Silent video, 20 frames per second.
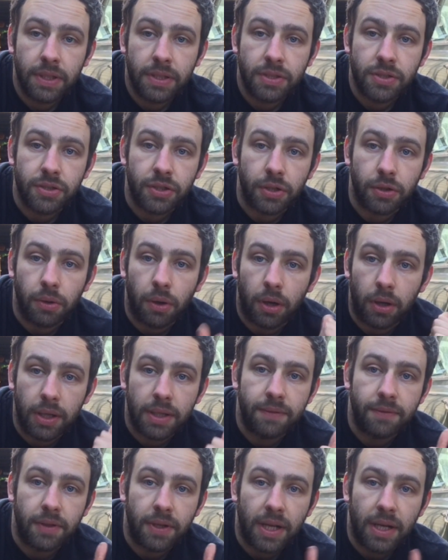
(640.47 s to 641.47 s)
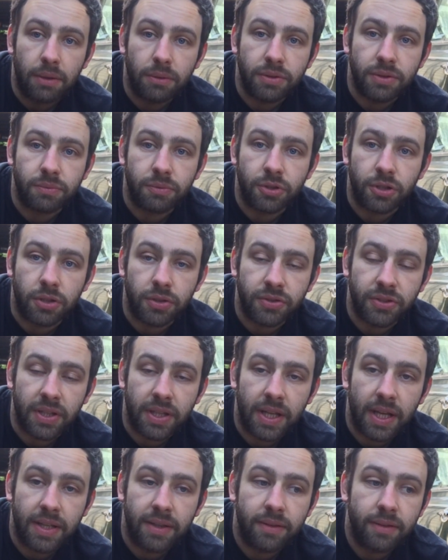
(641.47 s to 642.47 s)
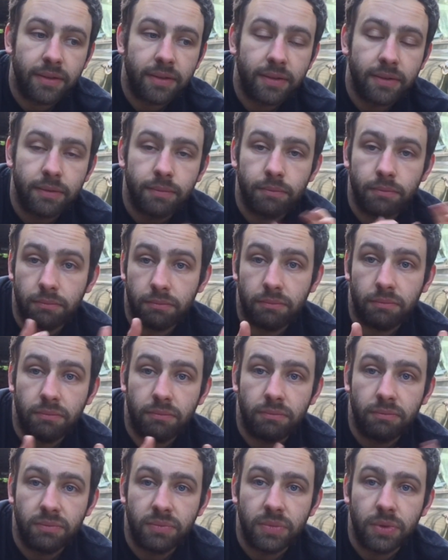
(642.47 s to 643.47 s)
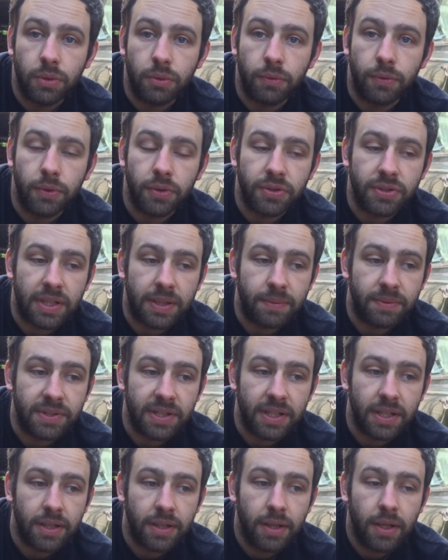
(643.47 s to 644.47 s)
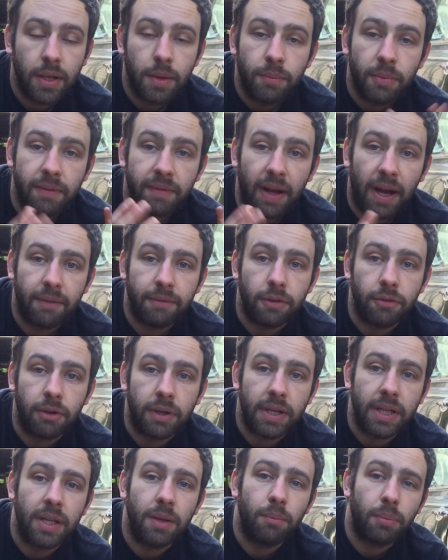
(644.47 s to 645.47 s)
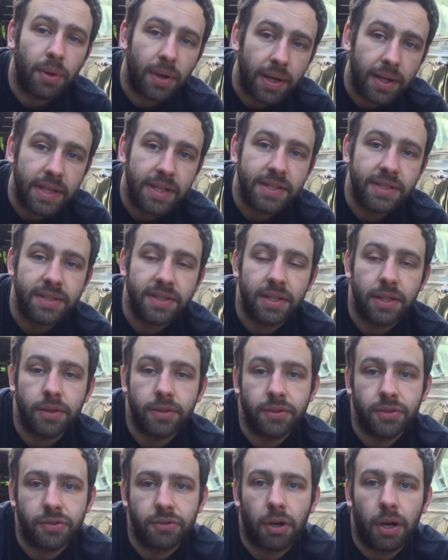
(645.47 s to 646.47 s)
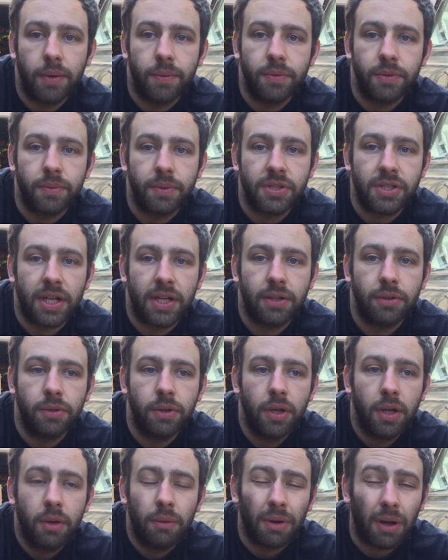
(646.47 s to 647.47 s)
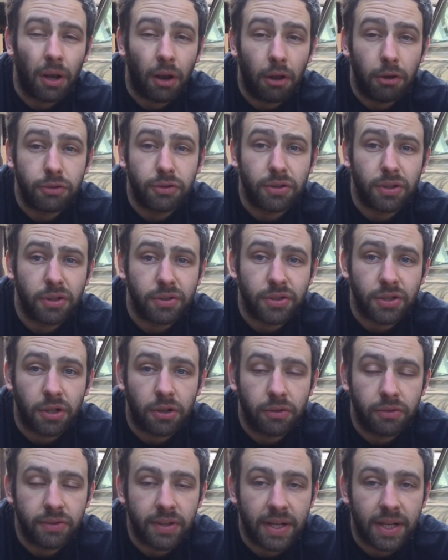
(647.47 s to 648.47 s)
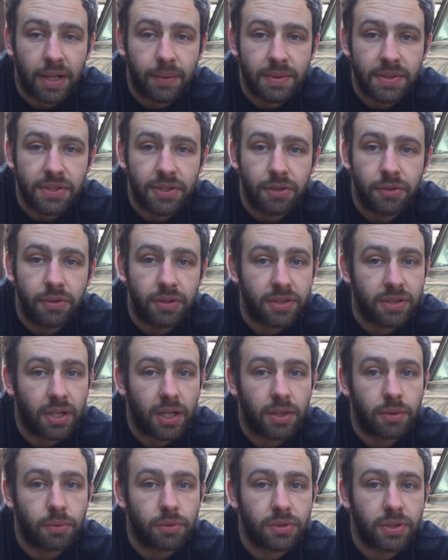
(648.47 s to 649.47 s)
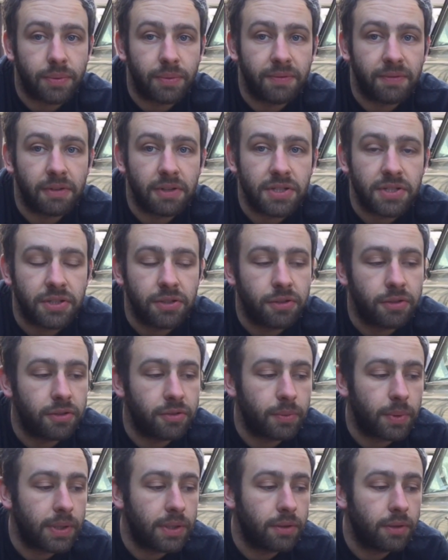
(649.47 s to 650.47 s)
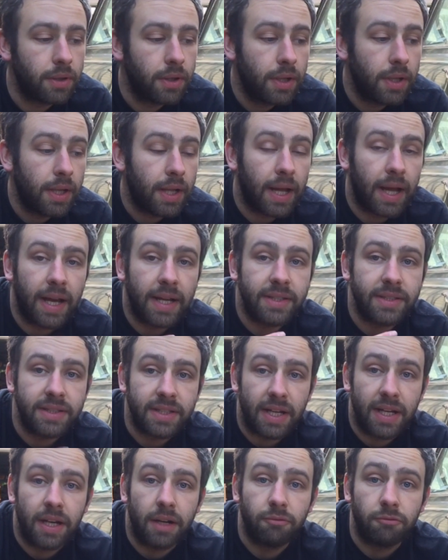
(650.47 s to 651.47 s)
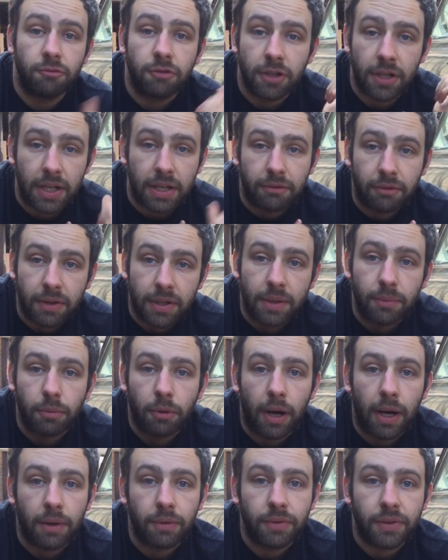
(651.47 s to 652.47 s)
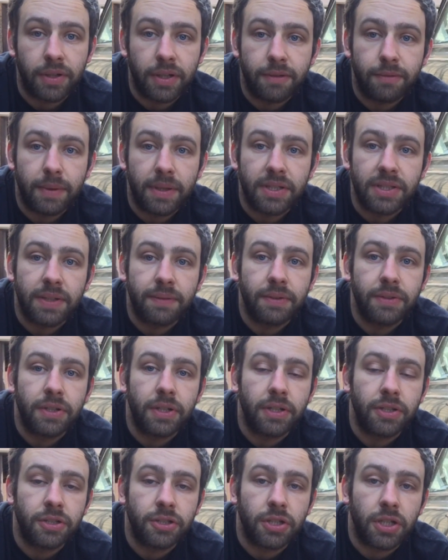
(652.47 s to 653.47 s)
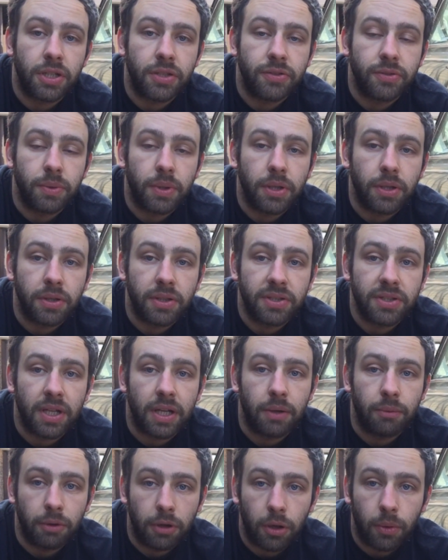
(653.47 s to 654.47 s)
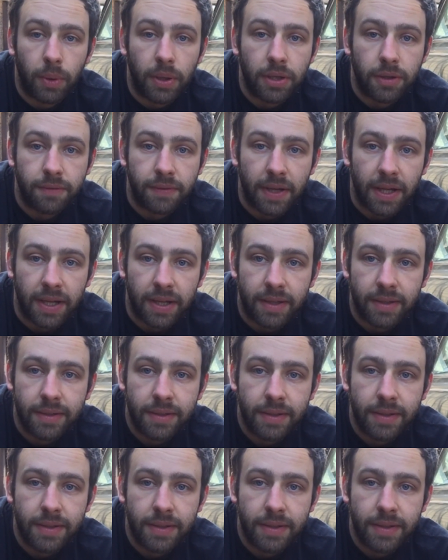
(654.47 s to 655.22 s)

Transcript: So I'll leave you now with some shots at the end with all the seam sealer. But if you haven't already, please consider subscribing to my channel. Got loads and loads of content coming soon, the sidewalk's coming very soon as well. And yeah, I'm really proud that I've managed to have the chance to work on this car. We're a long way off yet.